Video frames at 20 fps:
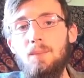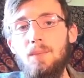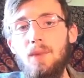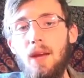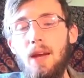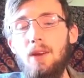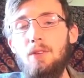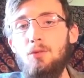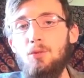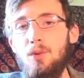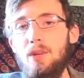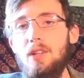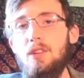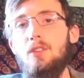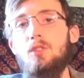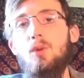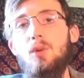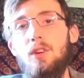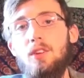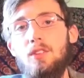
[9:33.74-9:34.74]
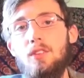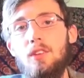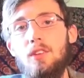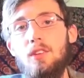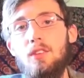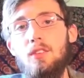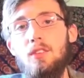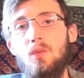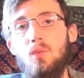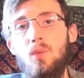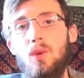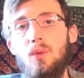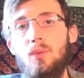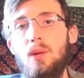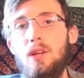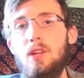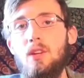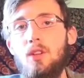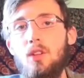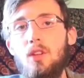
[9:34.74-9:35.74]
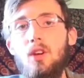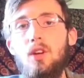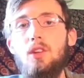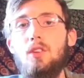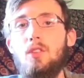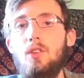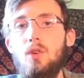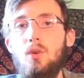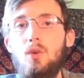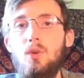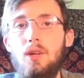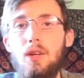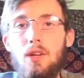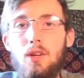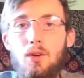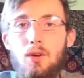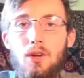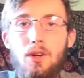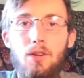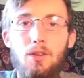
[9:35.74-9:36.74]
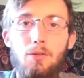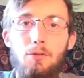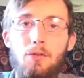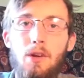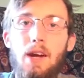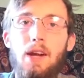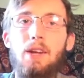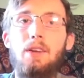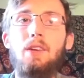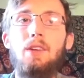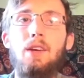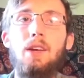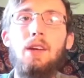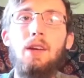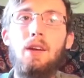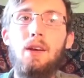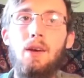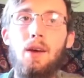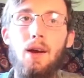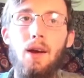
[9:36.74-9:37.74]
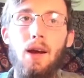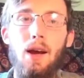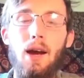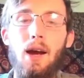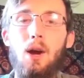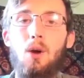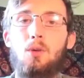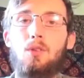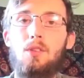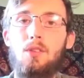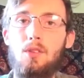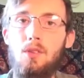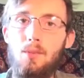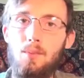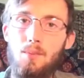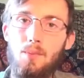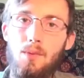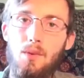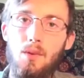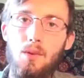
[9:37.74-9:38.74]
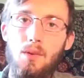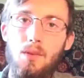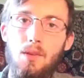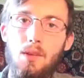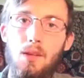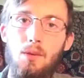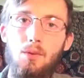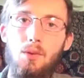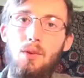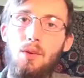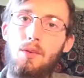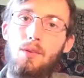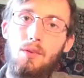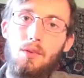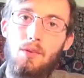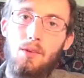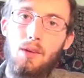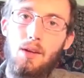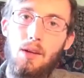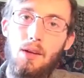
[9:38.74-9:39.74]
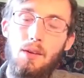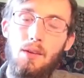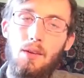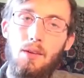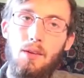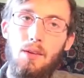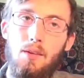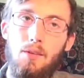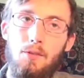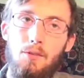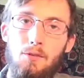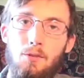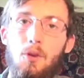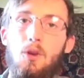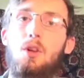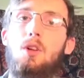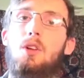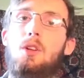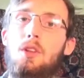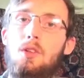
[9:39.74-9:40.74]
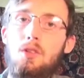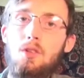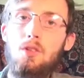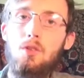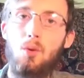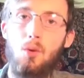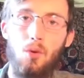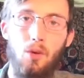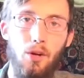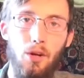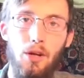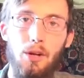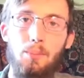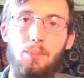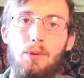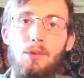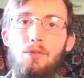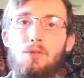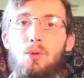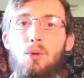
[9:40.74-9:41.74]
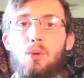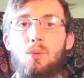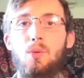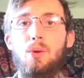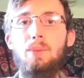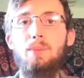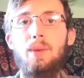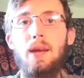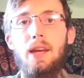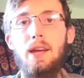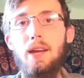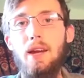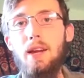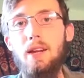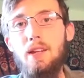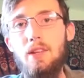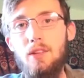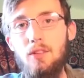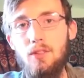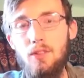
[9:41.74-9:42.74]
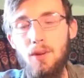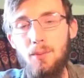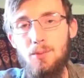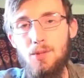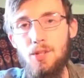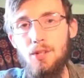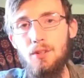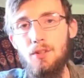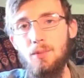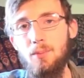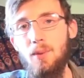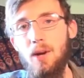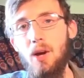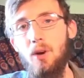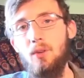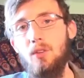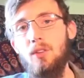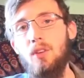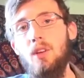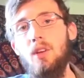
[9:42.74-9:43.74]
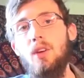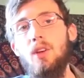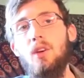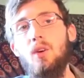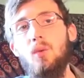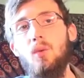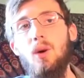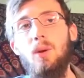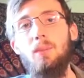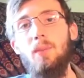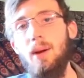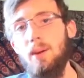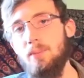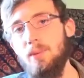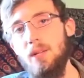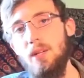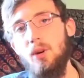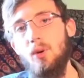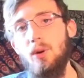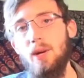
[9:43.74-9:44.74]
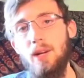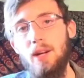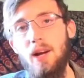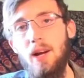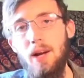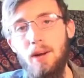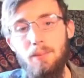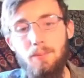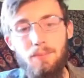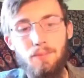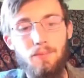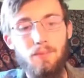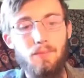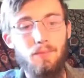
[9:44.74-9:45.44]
have resources where we can look to in order to find out the full story before we make any assumptions about what might be going on.